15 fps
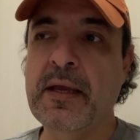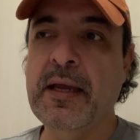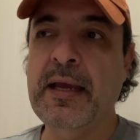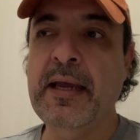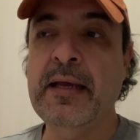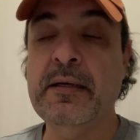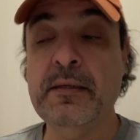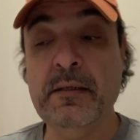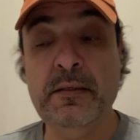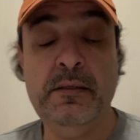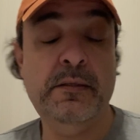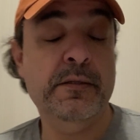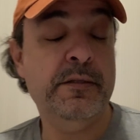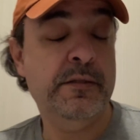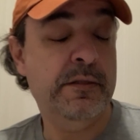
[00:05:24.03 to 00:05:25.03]
And
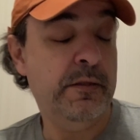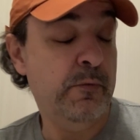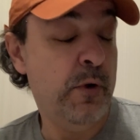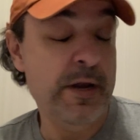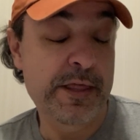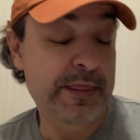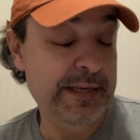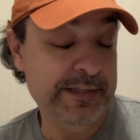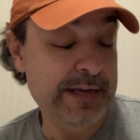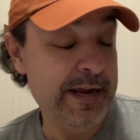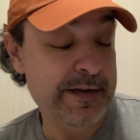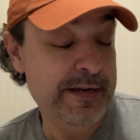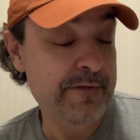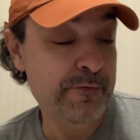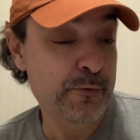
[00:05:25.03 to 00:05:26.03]
one of the things I
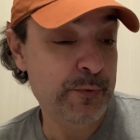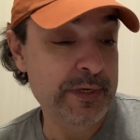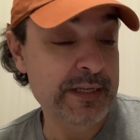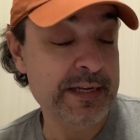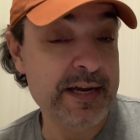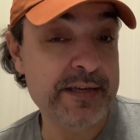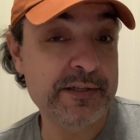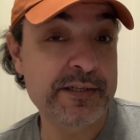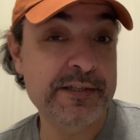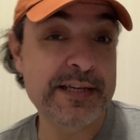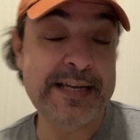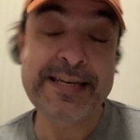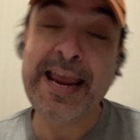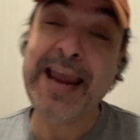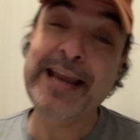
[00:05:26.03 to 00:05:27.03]
had never realized is that
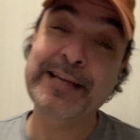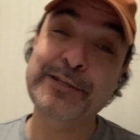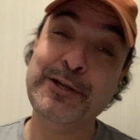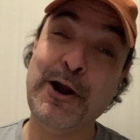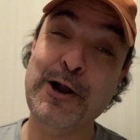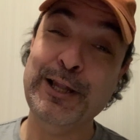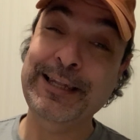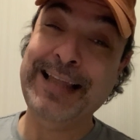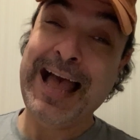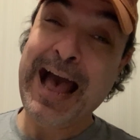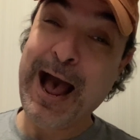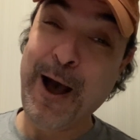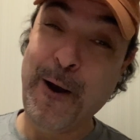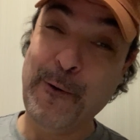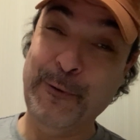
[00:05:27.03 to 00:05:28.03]
tanks are
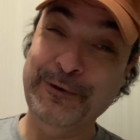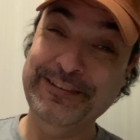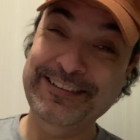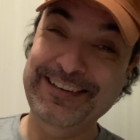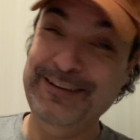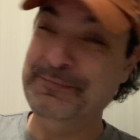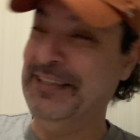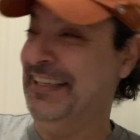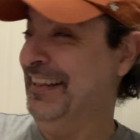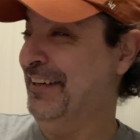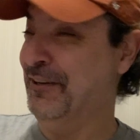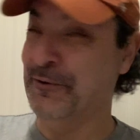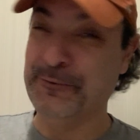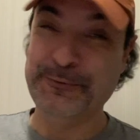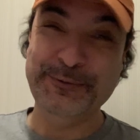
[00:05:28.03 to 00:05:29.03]
loud. I mean,
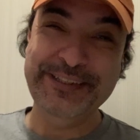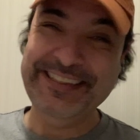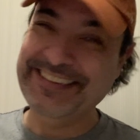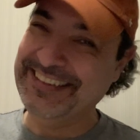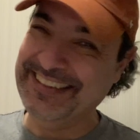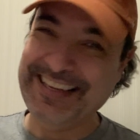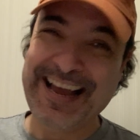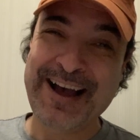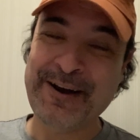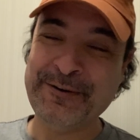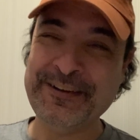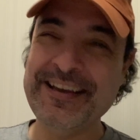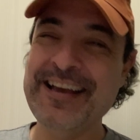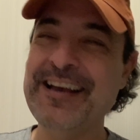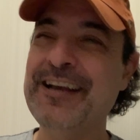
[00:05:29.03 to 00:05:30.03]
they're really loud.
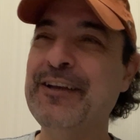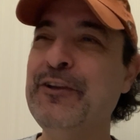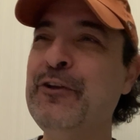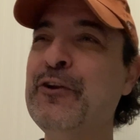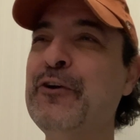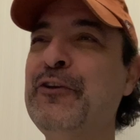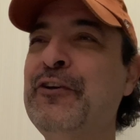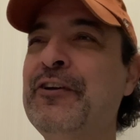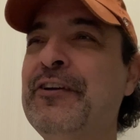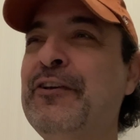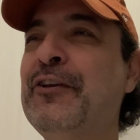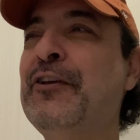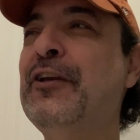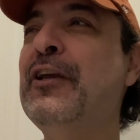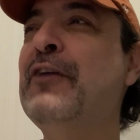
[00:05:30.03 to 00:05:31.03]
You know,
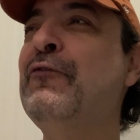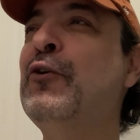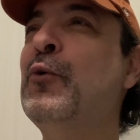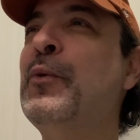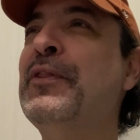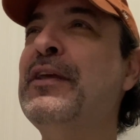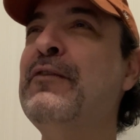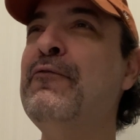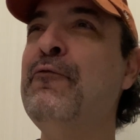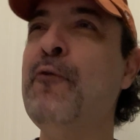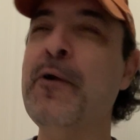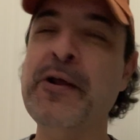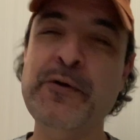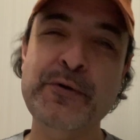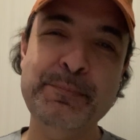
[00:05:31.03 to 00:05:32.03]
if you're within
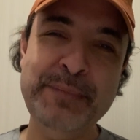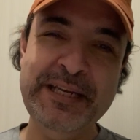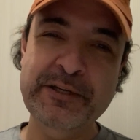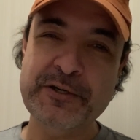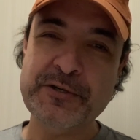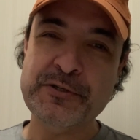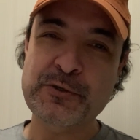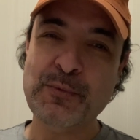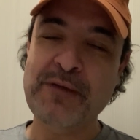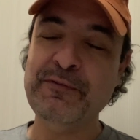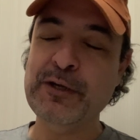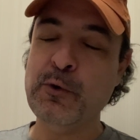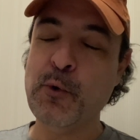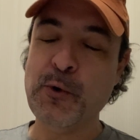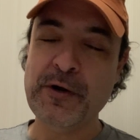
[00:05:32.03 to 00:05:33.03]
400 meters, roughly a
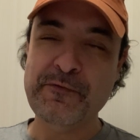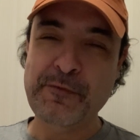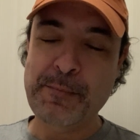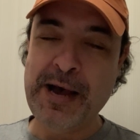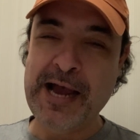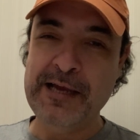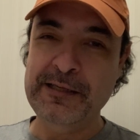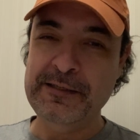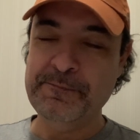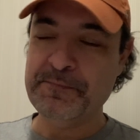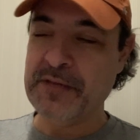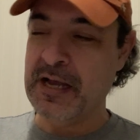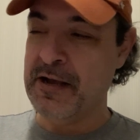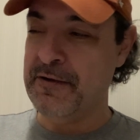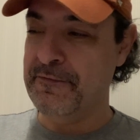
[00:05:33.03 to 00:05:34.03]
quarter of a mile
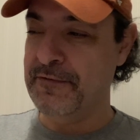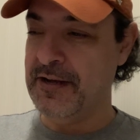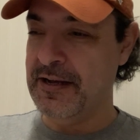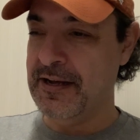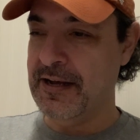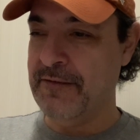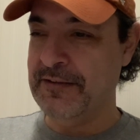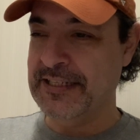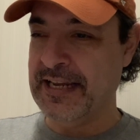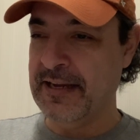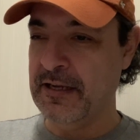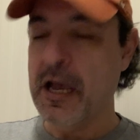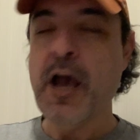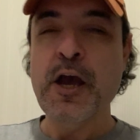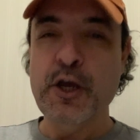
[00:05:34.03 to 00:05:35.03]
of a
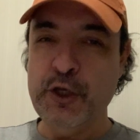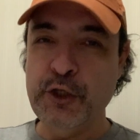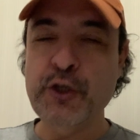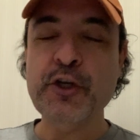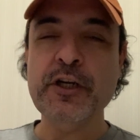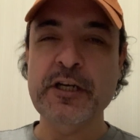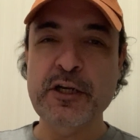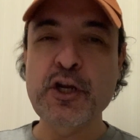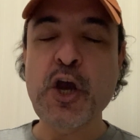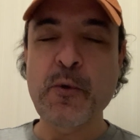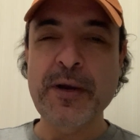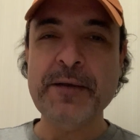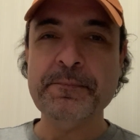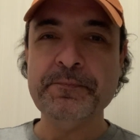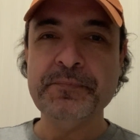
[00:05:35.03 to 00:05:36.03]
tank, you're going to know
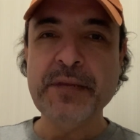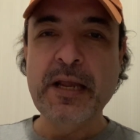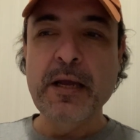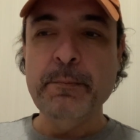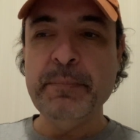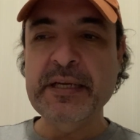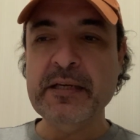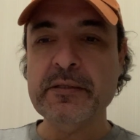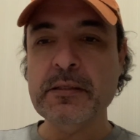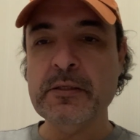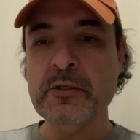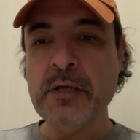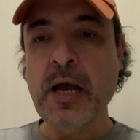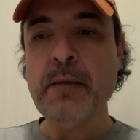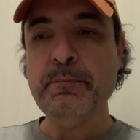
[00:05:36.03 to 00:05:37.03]
it. Because it's
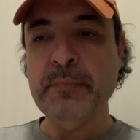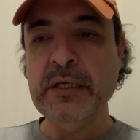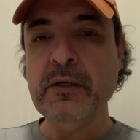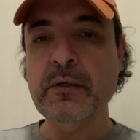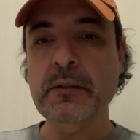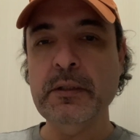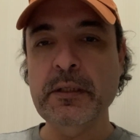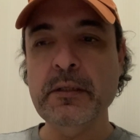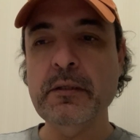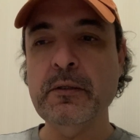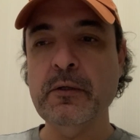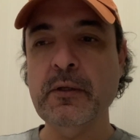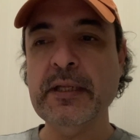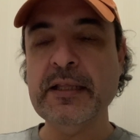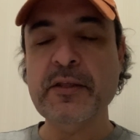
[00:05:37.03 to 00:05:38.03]
not merely, you
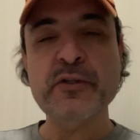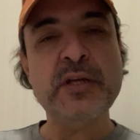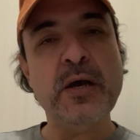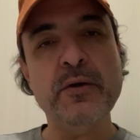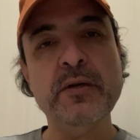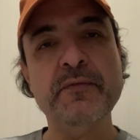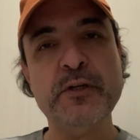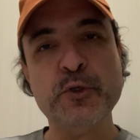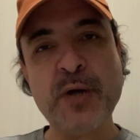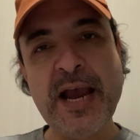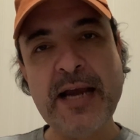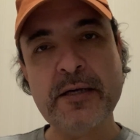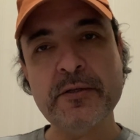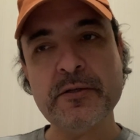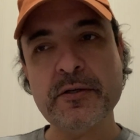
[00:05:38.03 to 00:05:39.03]
know, like the sound of a
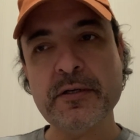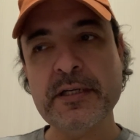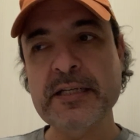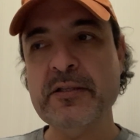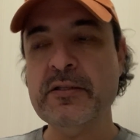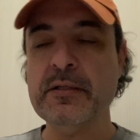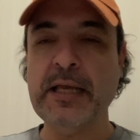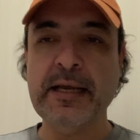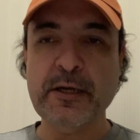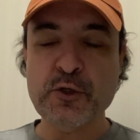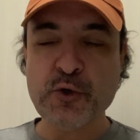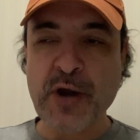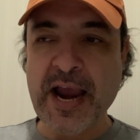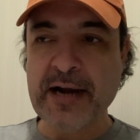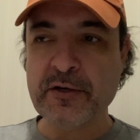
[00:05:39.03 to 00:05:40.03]
tractor. It's like a
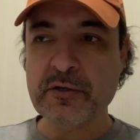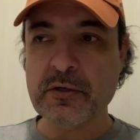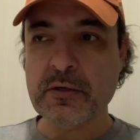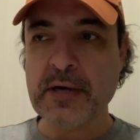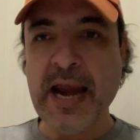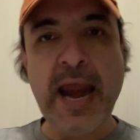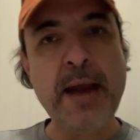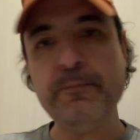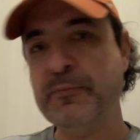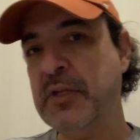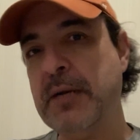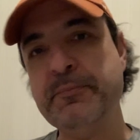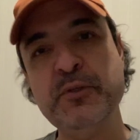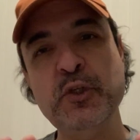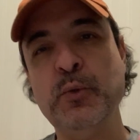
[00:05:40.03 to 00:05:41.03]
tractor amped
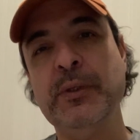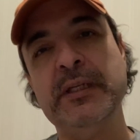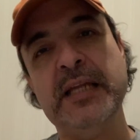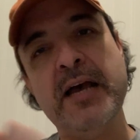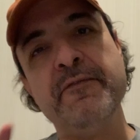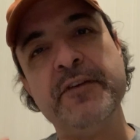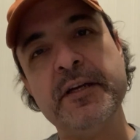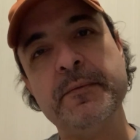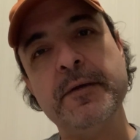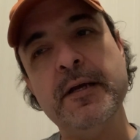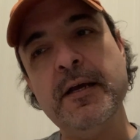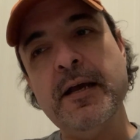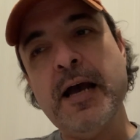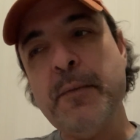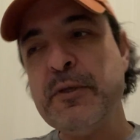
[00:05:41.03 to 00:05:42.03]
up to 11.
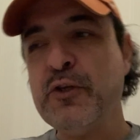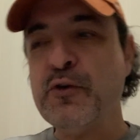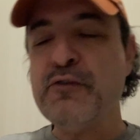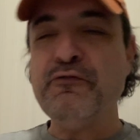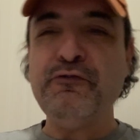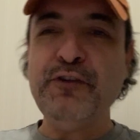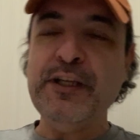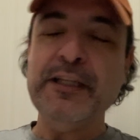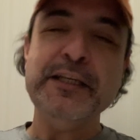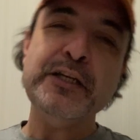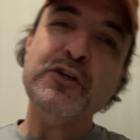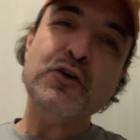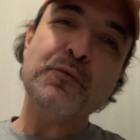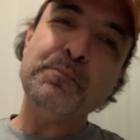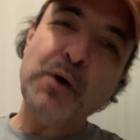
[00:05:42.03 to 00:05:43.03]
I mean, you can feel it in
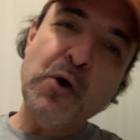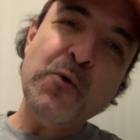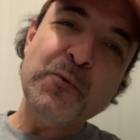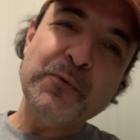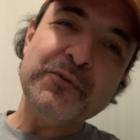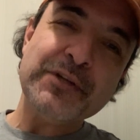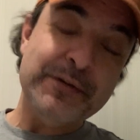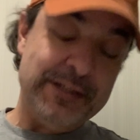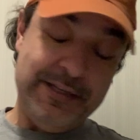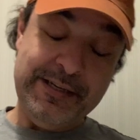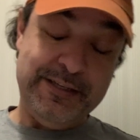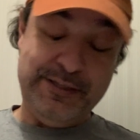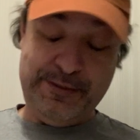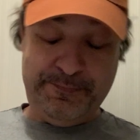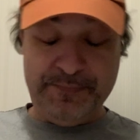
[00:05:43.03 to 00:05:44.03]
your bones. I mean,
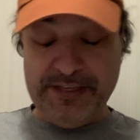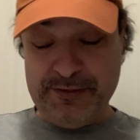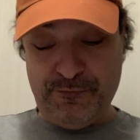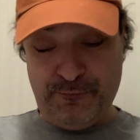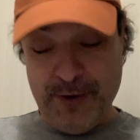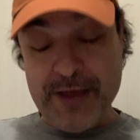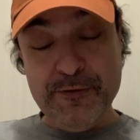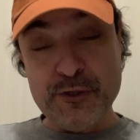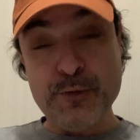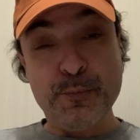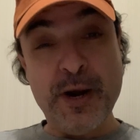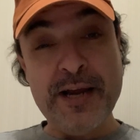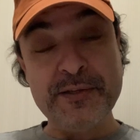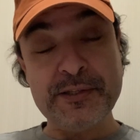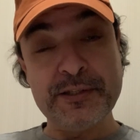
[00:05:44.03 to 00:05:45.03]
it's rather
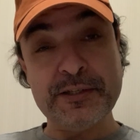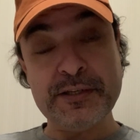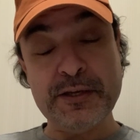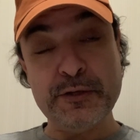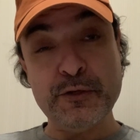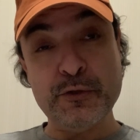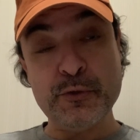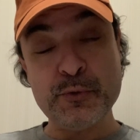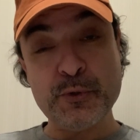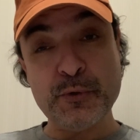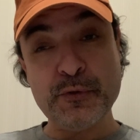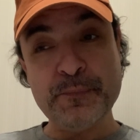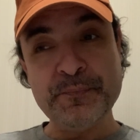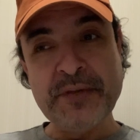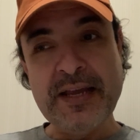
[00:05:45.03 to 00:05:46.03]
surprising, to tell you the
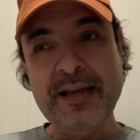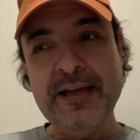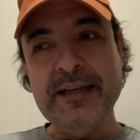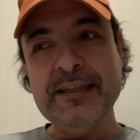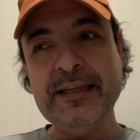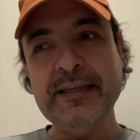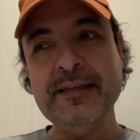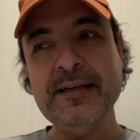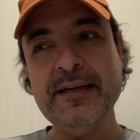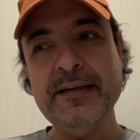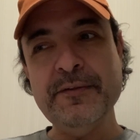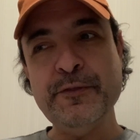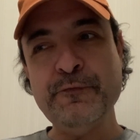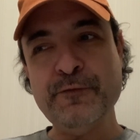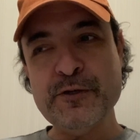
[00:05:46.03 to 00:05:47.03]
truth. Like
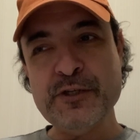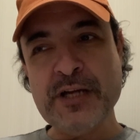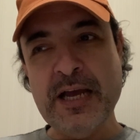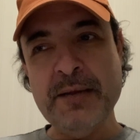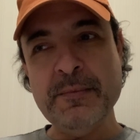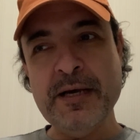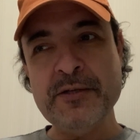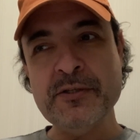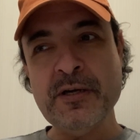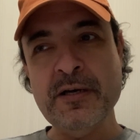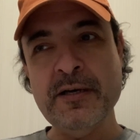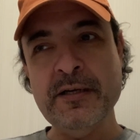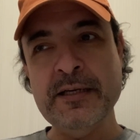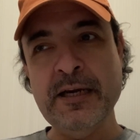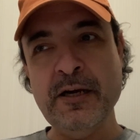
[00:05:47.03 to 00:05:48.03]
the first time I
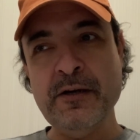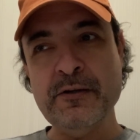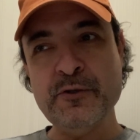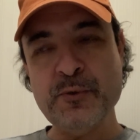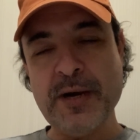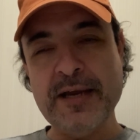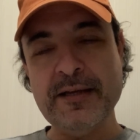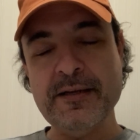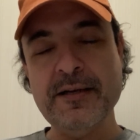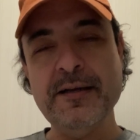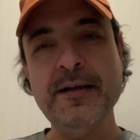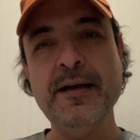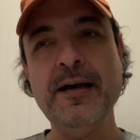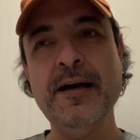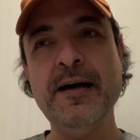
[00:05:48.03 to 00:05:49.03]
saw an airstrike
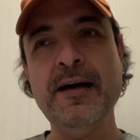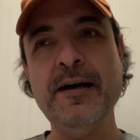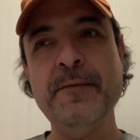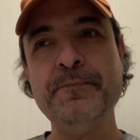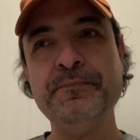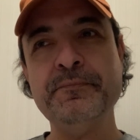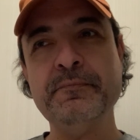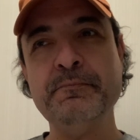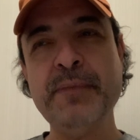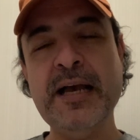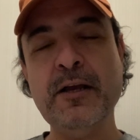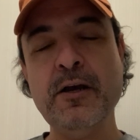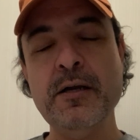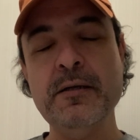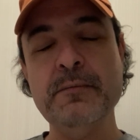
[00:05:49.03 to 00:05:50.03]

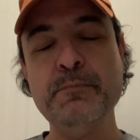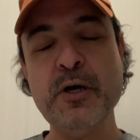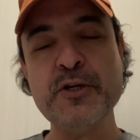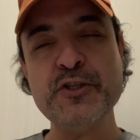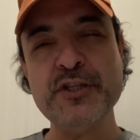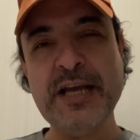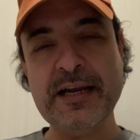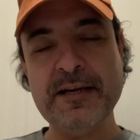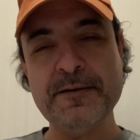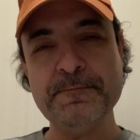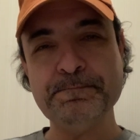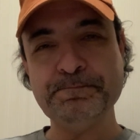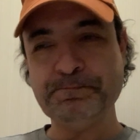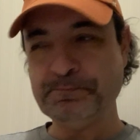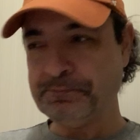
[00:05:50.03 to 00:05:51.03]
back on March 2nd,
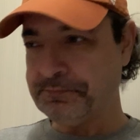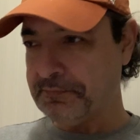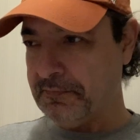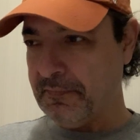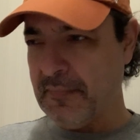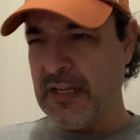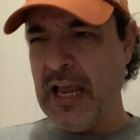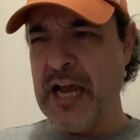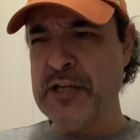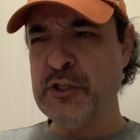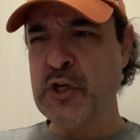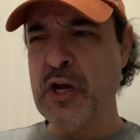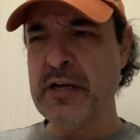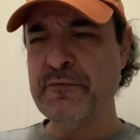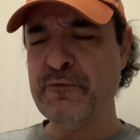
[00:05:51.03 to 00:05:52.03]
I
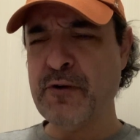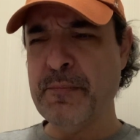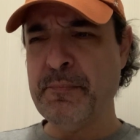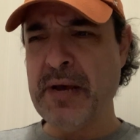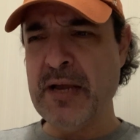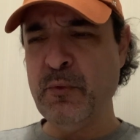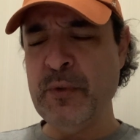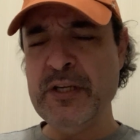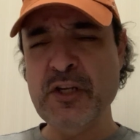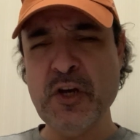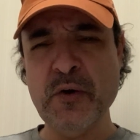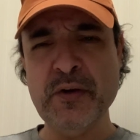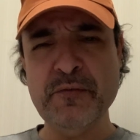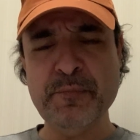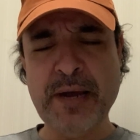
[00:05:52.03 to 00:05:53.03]
saw it from my
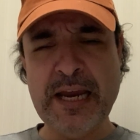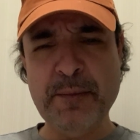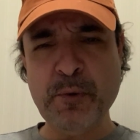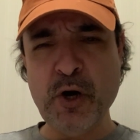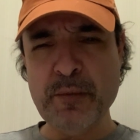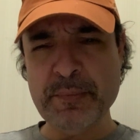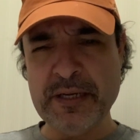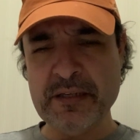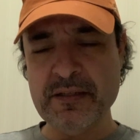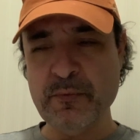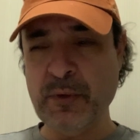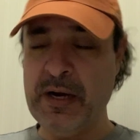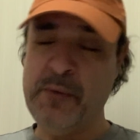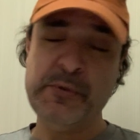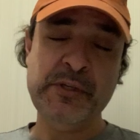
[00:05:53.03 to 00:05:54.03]
window of my apartment
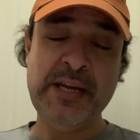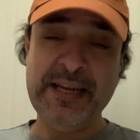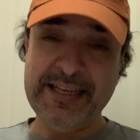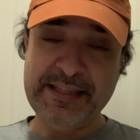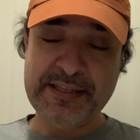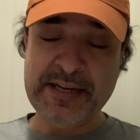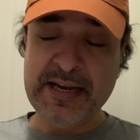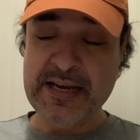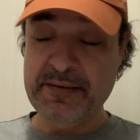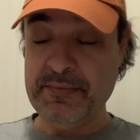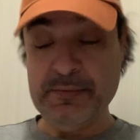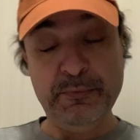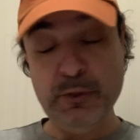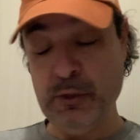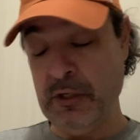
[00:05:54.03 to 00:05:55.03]
where I was staying at the time.
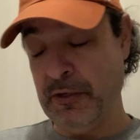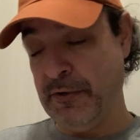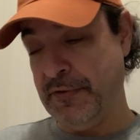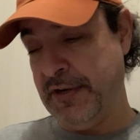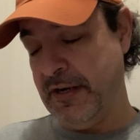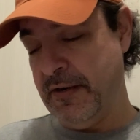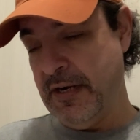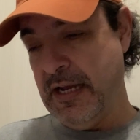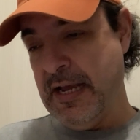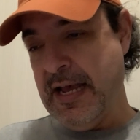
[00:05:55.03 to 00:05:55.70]
I'm no longer there.